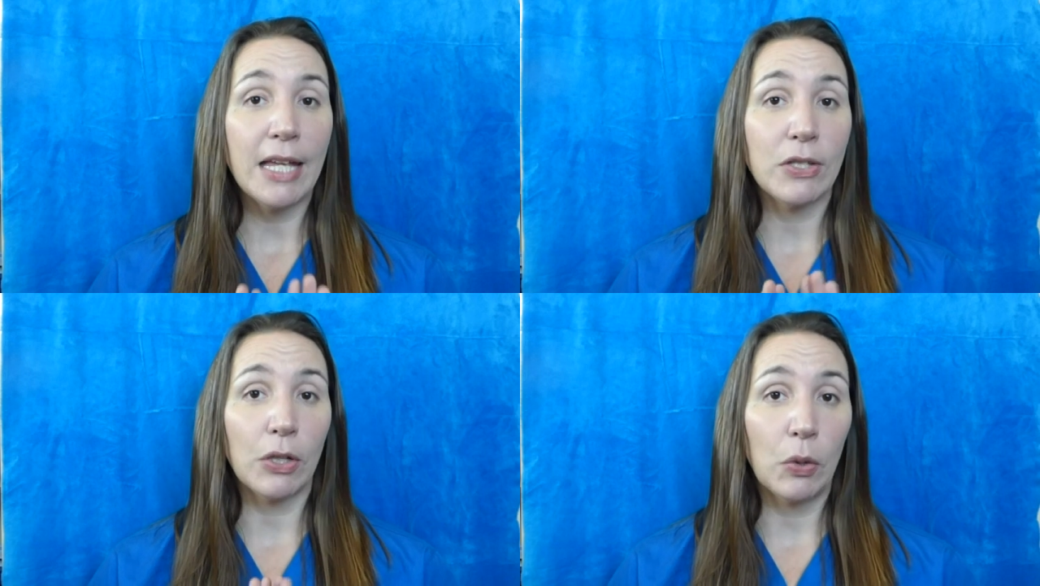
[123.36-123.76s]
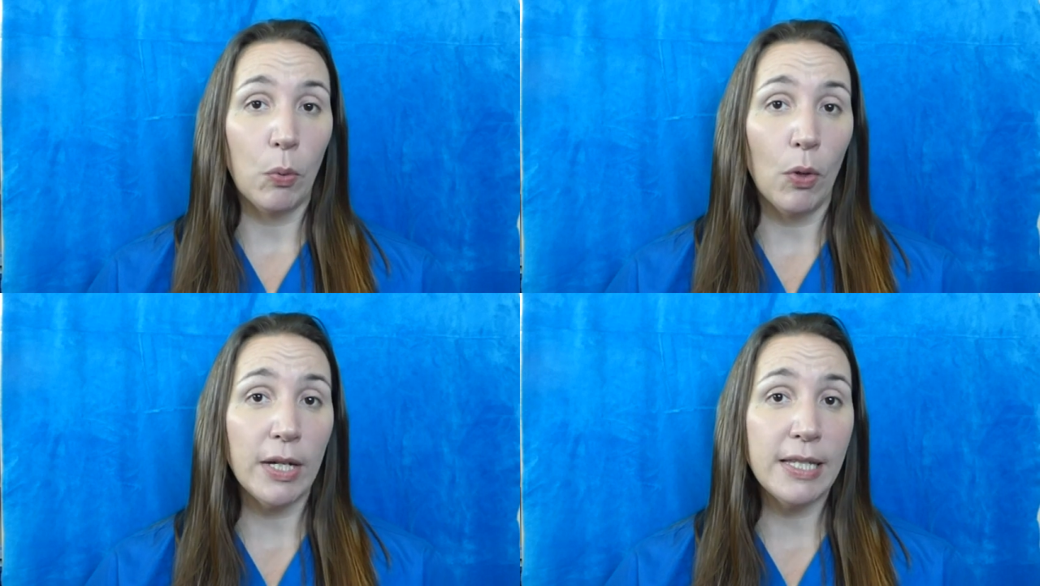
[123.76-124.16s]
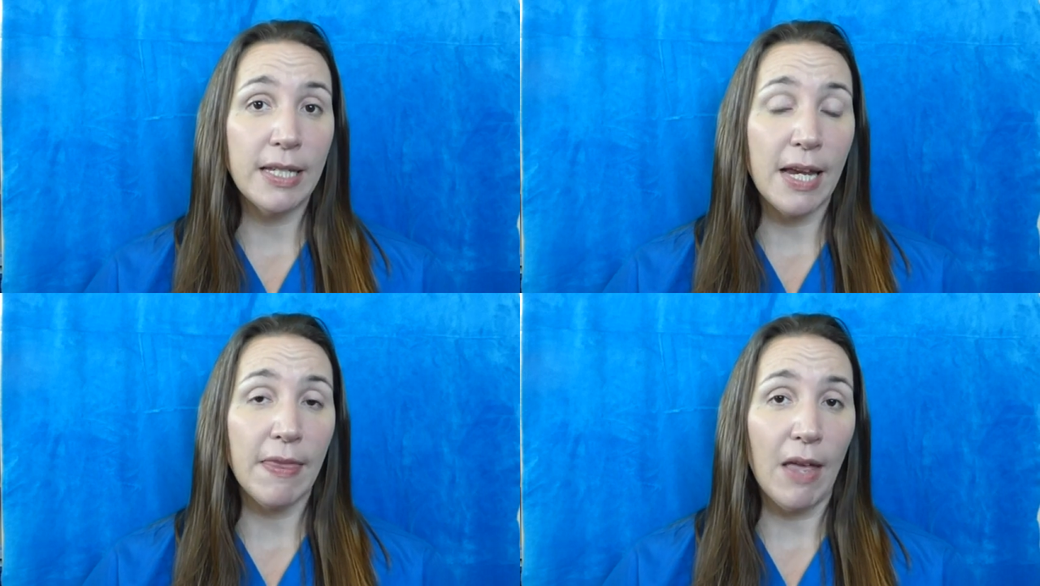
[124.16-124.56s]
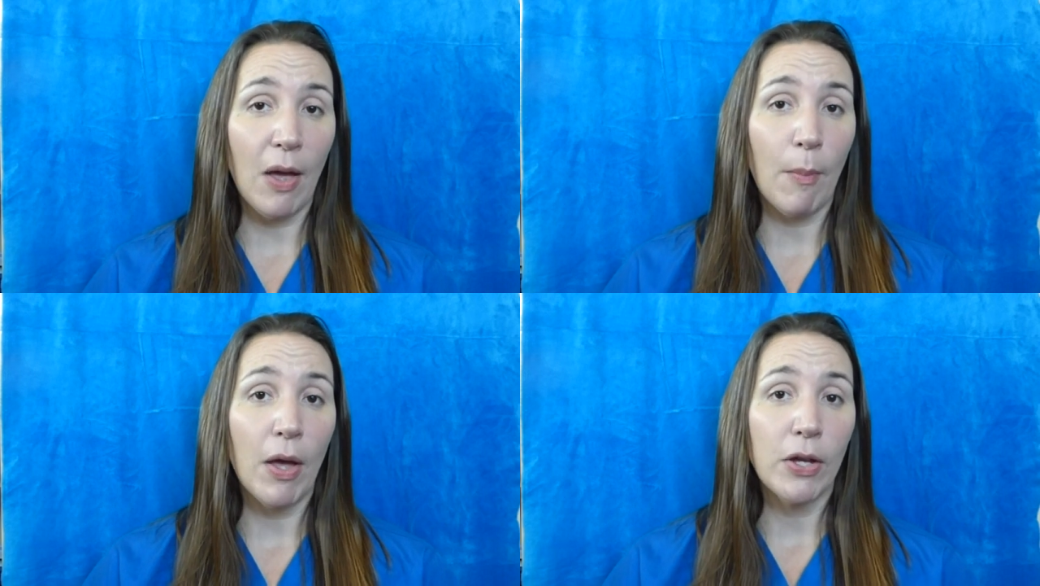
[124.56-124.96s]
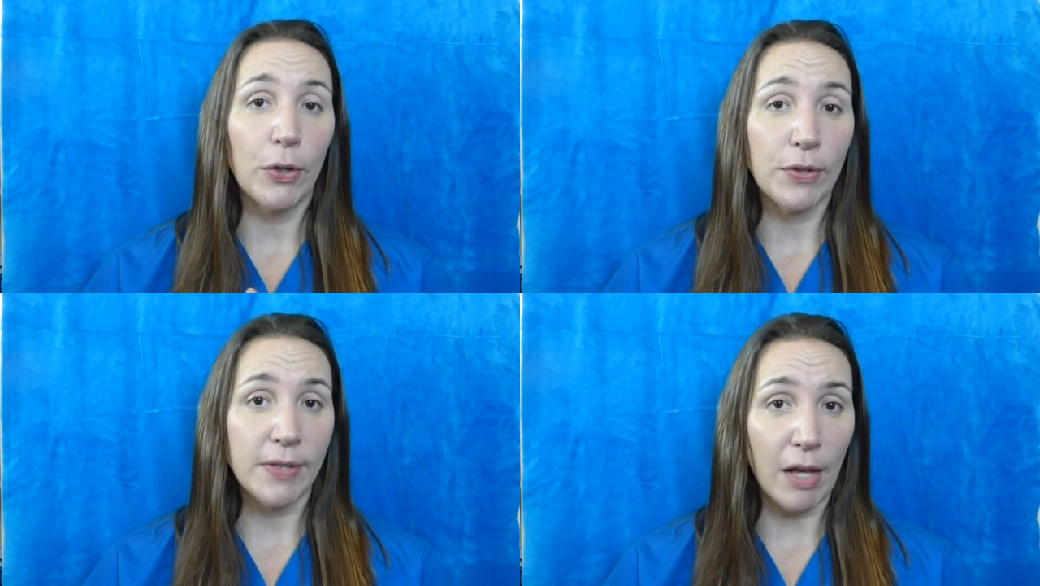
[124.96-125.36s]
is to quarantine them
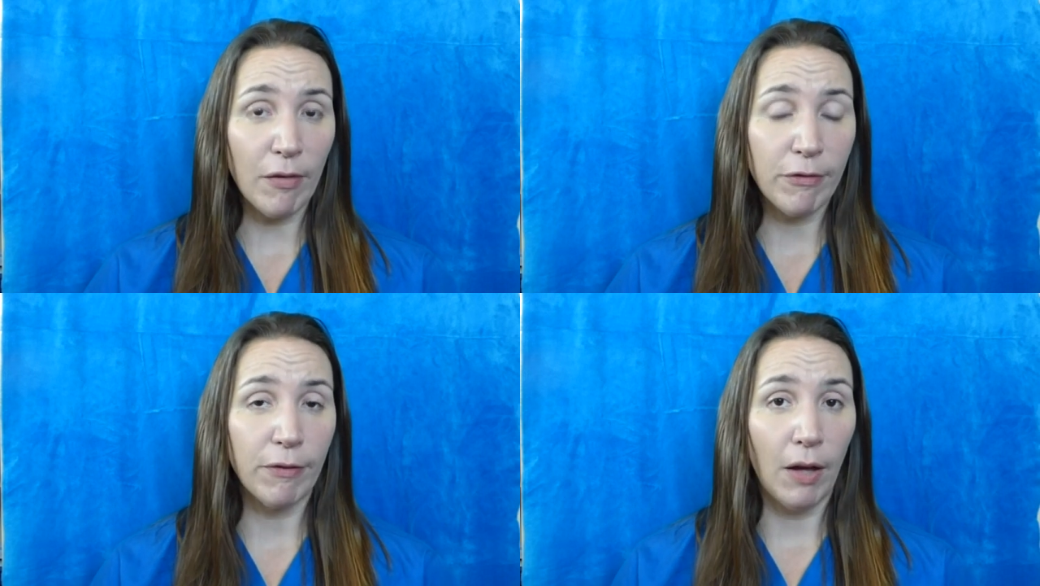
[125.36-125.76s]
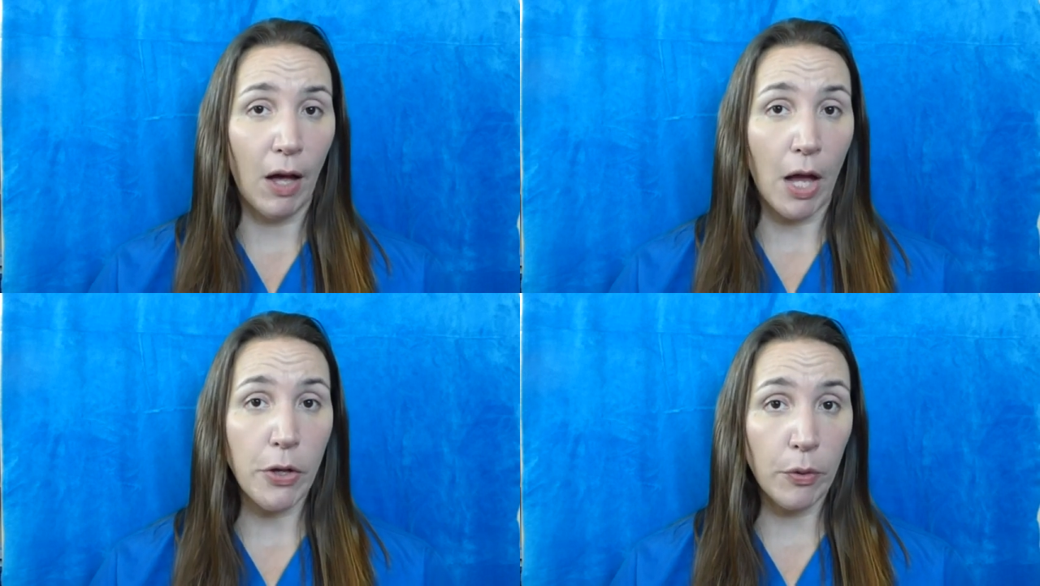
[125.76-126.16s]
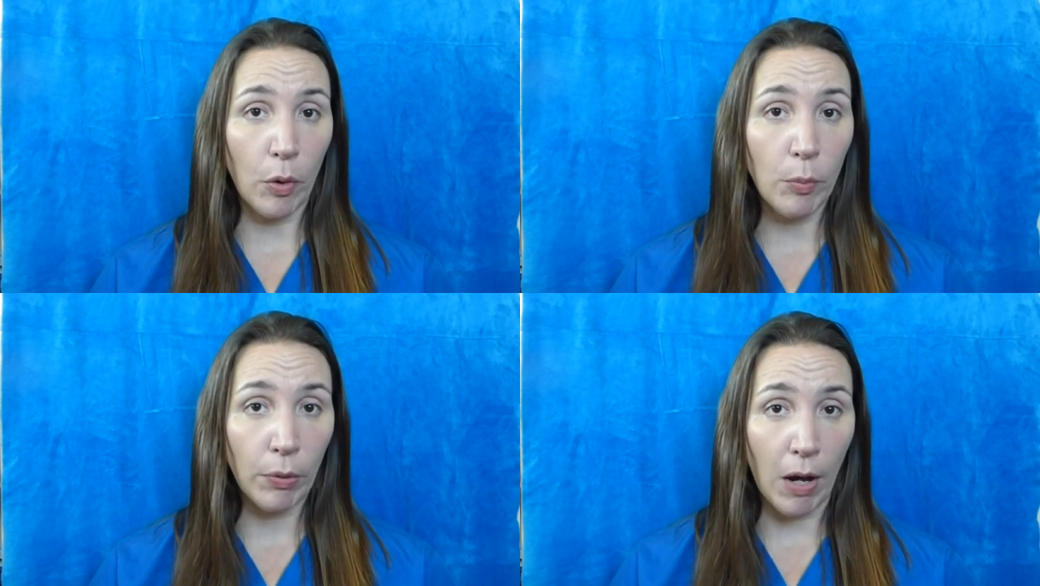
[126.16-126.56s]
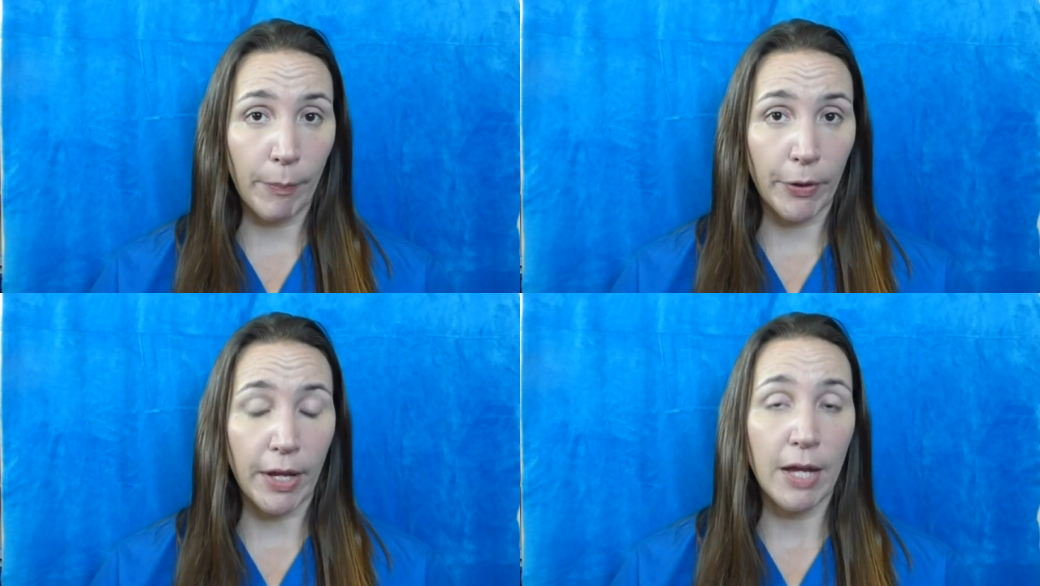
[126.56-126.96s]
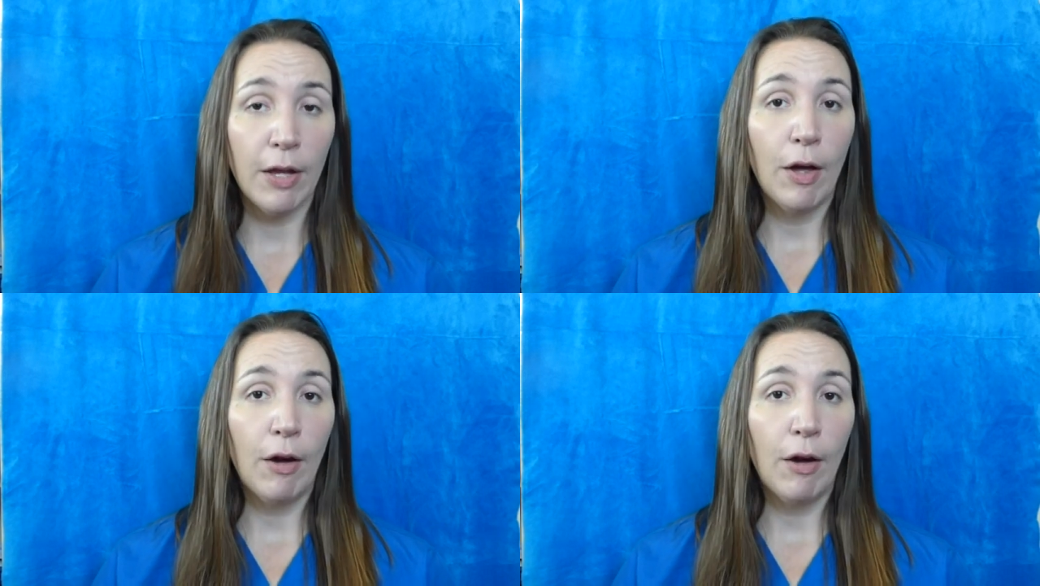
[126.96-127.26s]
yourself on your own property